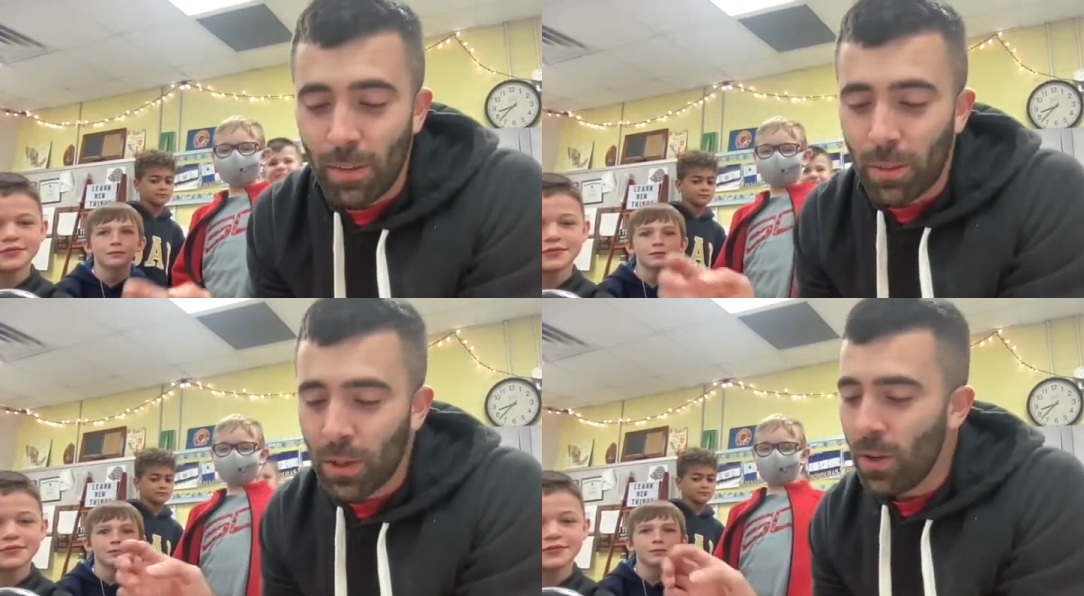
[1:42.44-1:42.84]

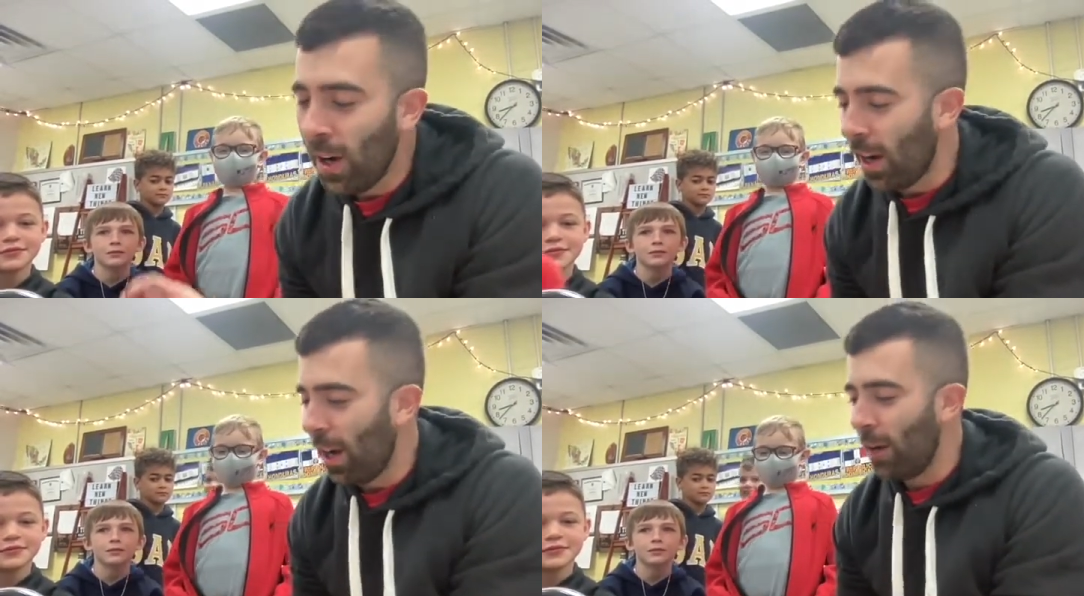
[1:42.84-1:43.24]

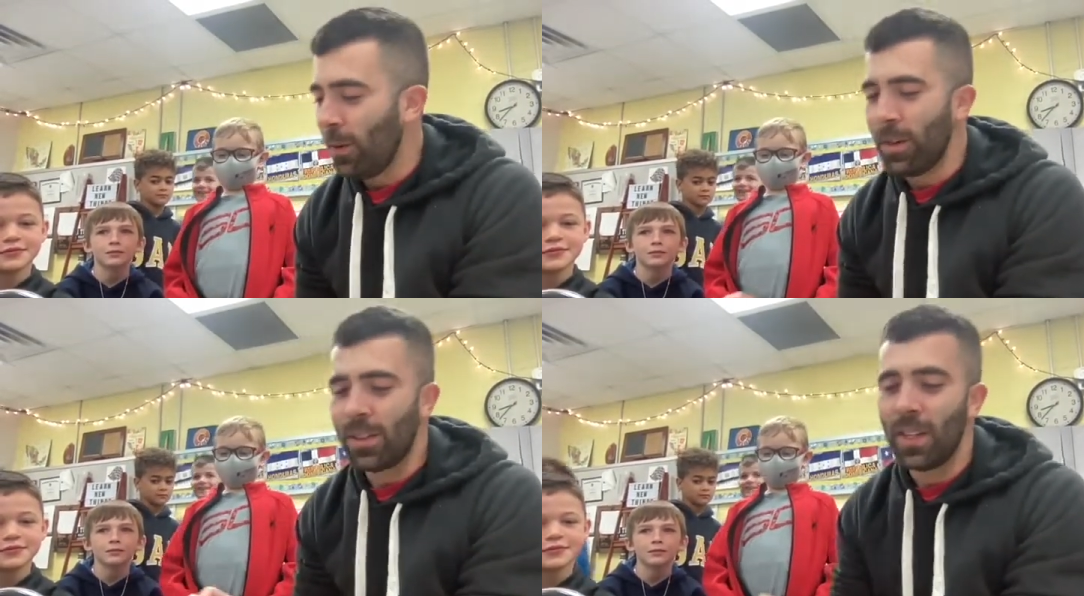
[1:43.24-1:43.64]

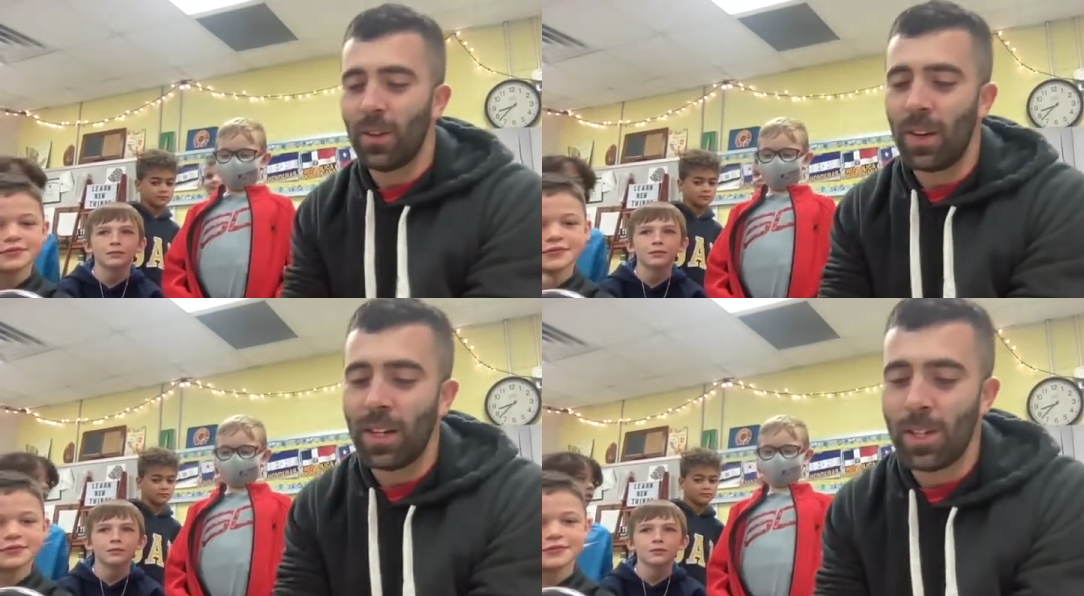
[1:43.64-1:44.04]
Speaker 1: bruja was getting
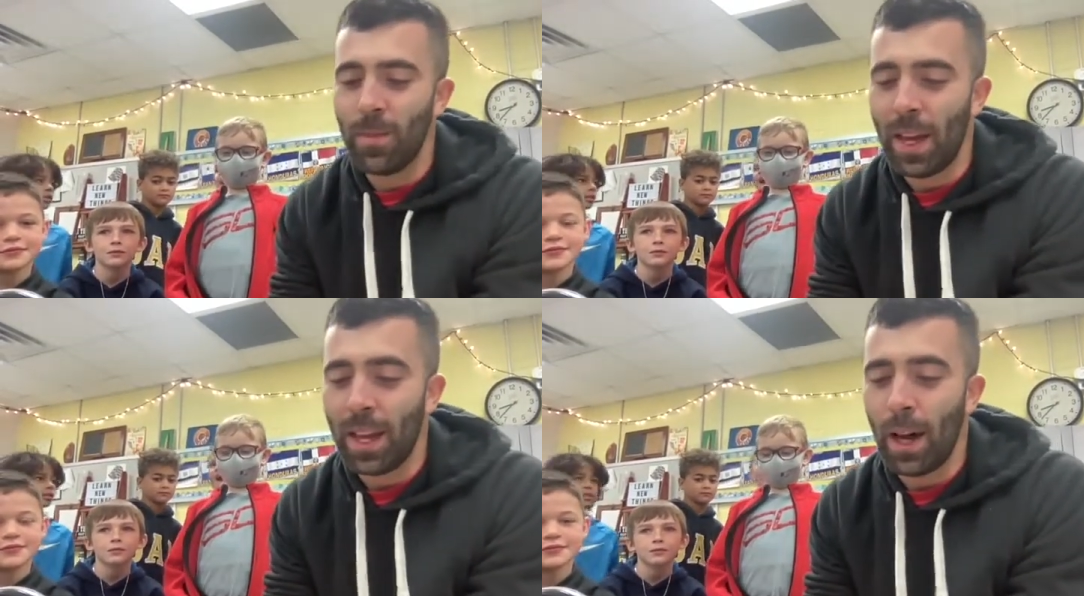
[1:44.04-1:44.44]
ready to
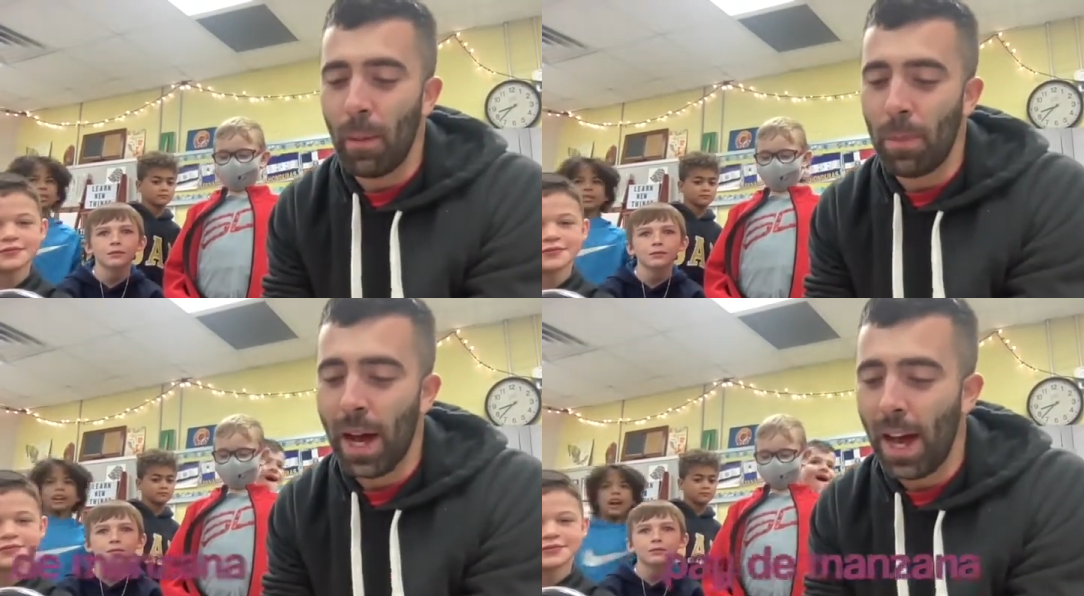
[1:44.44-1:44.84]
make a
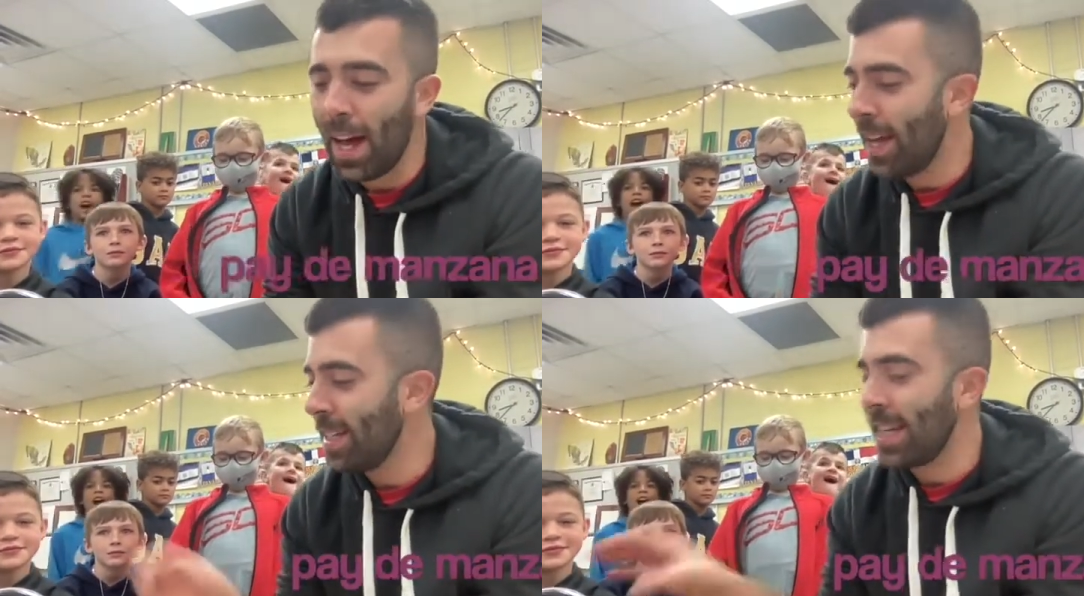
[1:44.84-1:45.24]

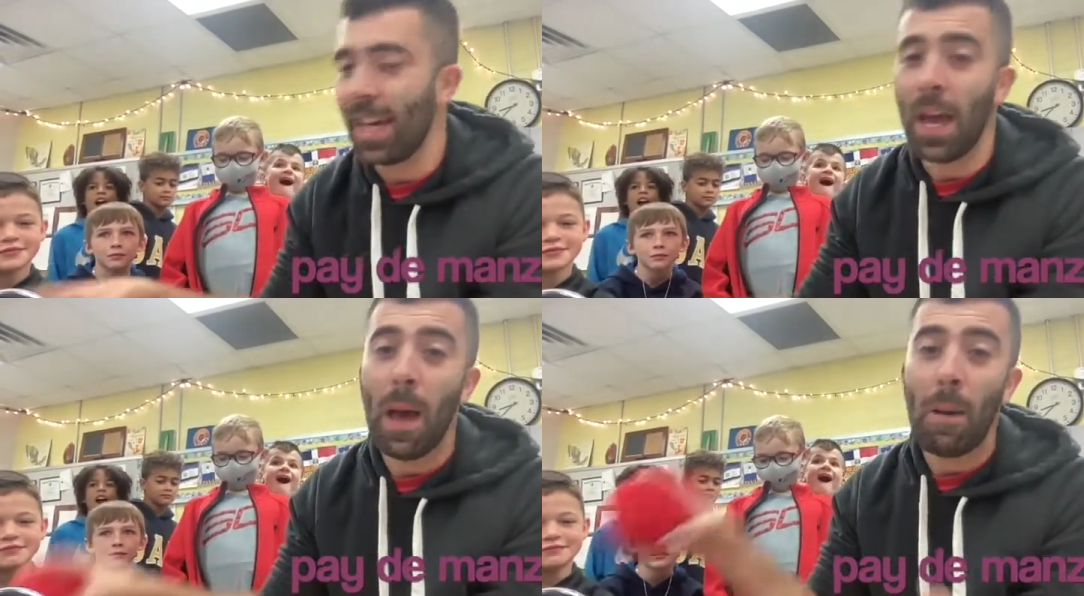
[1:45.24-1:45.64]
pie
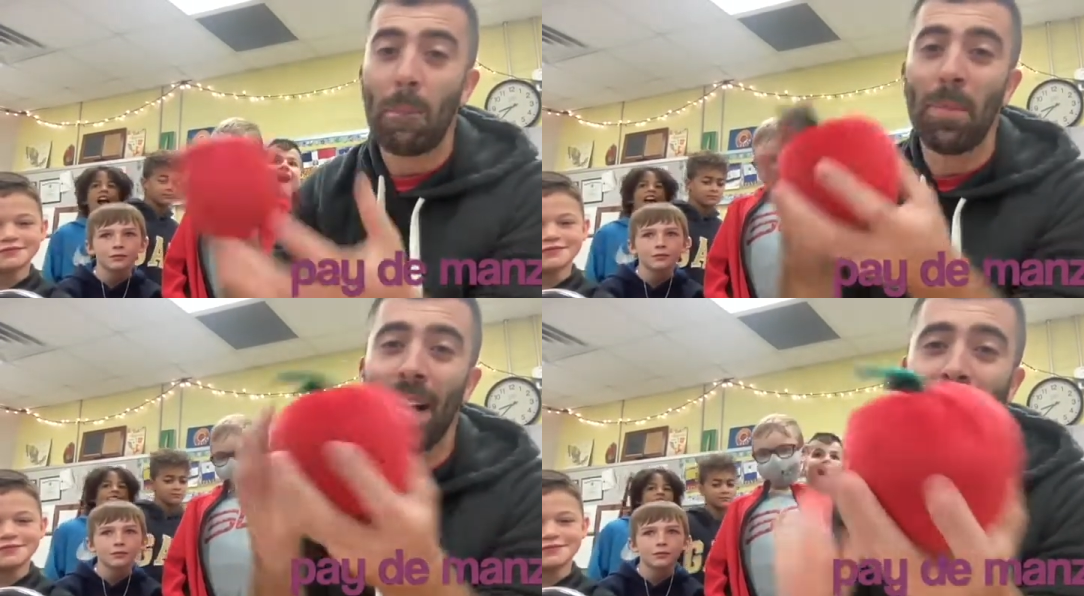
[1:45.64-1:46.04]
de
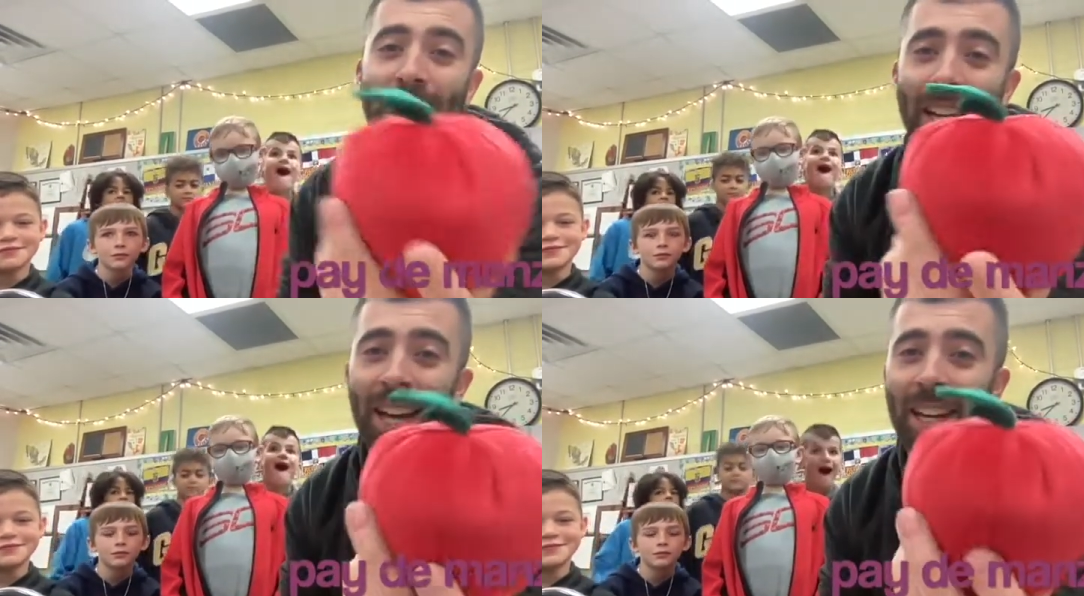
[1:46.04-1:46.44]

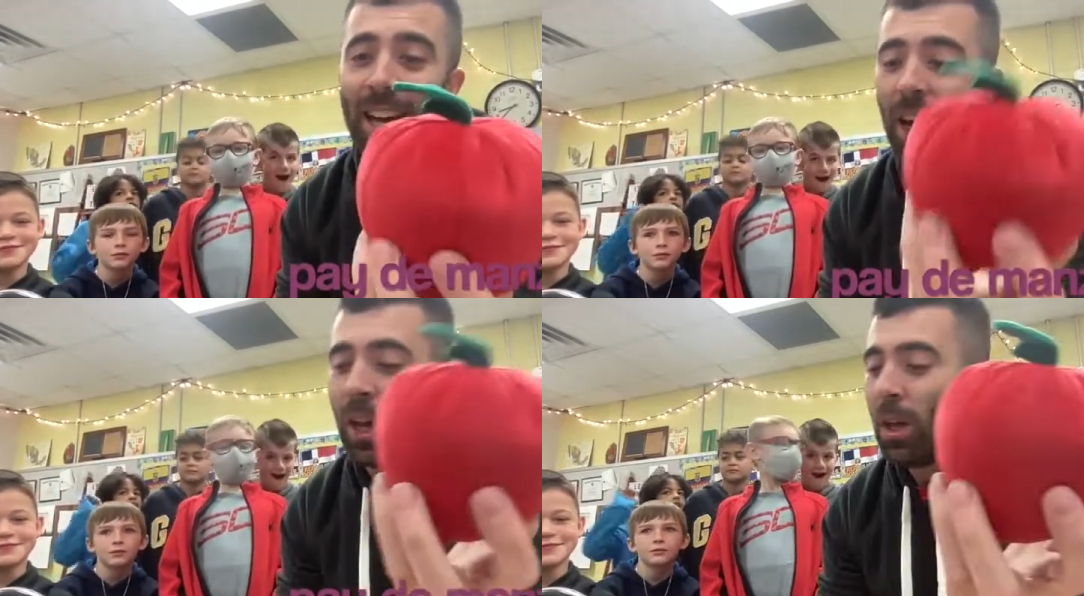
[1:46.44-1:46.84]

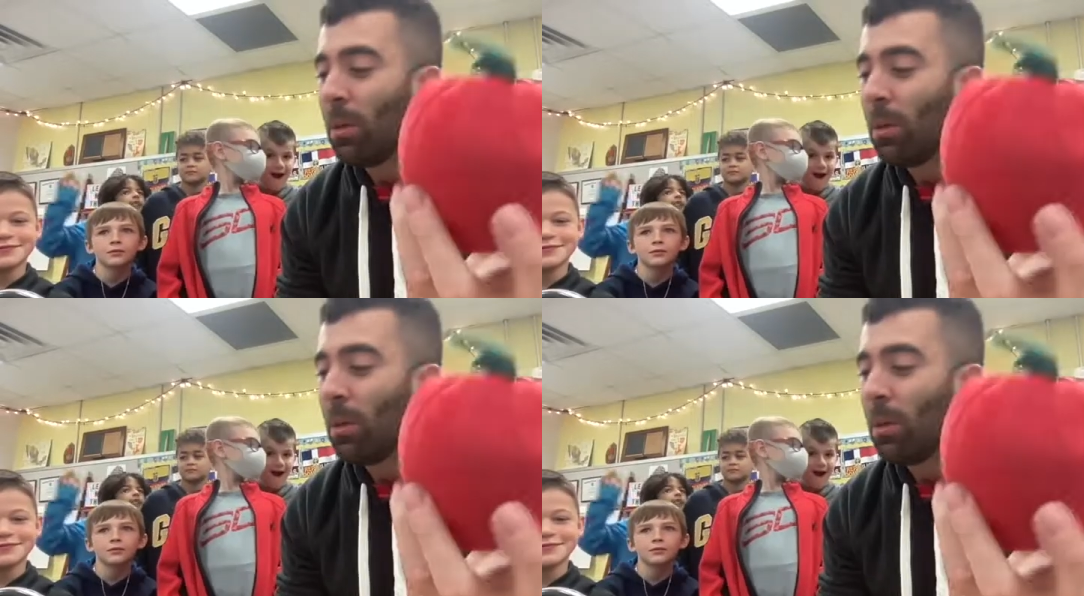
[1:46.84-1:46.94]
manzana,